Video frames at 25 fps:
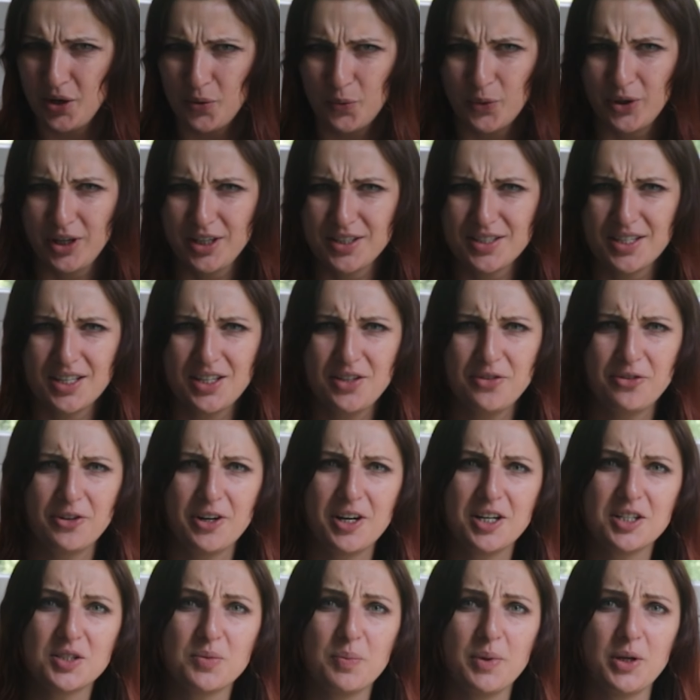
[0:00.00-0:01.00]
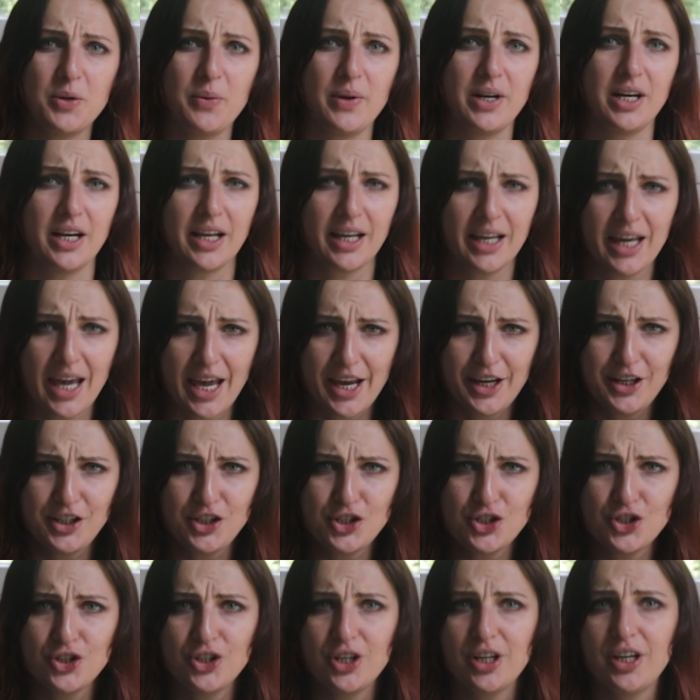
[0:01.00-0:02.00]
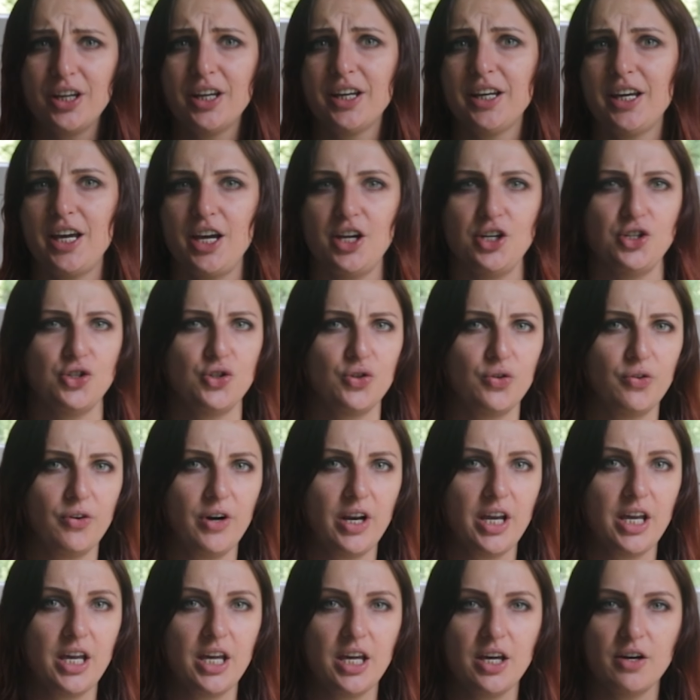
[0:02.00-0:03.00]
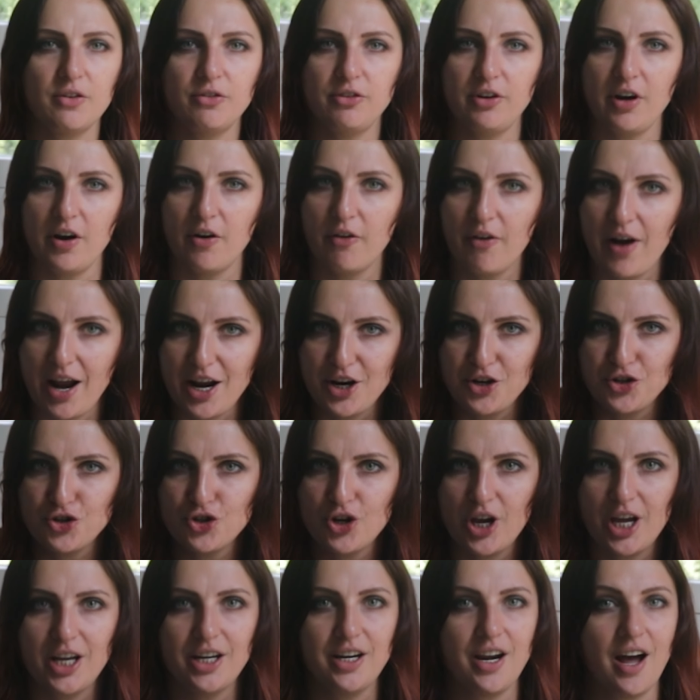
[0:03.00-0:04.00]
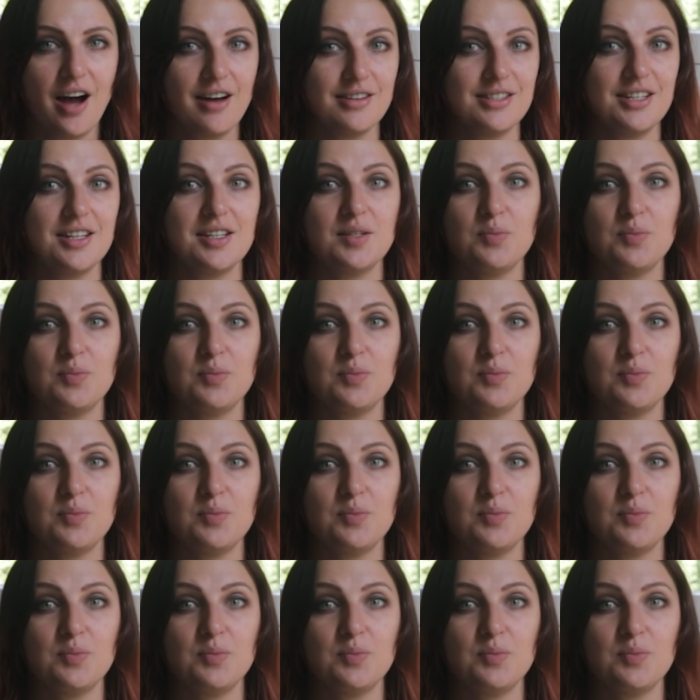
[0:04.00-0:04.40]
What is the difference between caged, cage-free, free-range and other